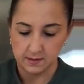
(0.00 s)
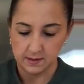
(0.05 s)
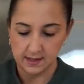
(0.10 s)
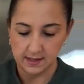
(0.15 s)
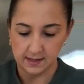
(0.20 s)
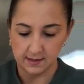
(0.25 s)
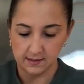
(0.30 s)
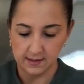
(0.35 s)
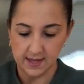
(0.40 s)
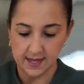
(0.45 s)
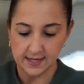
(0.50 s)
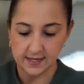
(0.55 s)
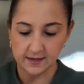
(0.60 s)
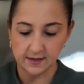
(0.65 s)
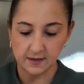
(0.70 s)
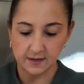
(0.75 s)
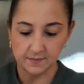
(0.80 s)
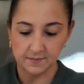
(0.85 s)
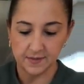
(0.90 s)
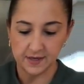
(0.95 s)
Kind of line
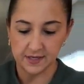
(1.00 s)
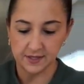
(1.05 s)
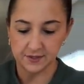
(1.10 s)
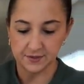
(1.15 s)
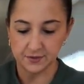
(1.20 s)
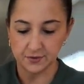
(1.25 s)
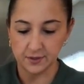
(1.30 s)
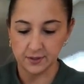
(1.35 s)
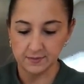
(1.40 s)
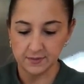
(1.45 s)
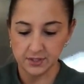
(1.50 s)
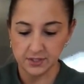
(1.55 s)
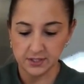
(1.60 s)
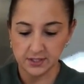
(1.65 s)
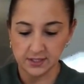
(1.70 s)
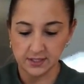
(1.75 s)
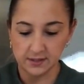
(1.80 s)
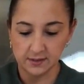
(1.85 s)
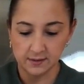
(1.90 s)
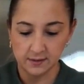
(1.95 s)
it up on your sewing
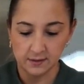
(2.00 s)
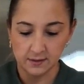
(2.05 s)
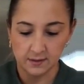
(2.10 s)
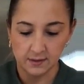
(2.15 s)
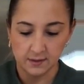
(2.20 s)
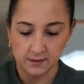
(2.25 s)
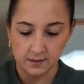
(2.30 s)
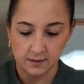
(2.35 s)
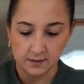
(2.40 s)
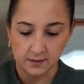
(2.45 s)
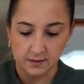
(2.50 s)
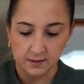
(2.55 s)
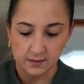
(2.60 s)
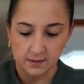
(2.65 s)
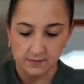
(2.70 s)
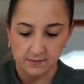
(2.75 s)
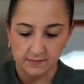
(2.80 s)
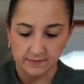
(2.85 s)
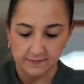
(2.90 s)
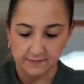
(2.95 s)
machine.
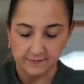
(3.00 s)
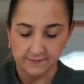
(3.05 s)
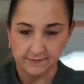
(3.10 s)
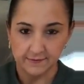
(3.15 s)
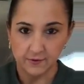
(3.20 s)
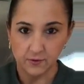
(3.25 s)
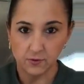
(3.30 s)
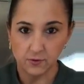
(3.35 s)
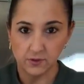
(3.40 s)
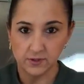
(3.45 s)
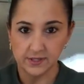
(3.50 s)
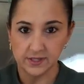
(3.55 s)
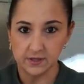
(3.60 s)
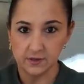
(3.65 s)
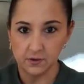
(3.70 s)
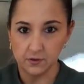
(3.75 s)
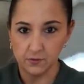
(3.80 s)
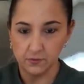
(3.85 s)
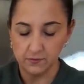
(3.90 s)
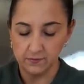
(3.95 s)
Fold
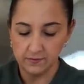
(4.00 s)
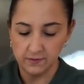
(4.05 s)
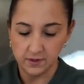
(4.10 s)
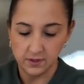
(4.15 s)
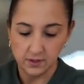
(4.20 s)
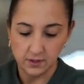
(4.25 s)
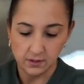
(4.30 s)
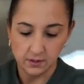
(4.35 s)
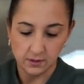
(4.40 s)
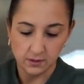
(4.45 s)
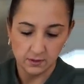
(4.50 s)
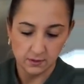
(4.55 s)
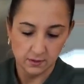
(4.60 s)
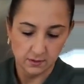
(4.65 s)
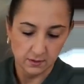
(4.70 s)
it over.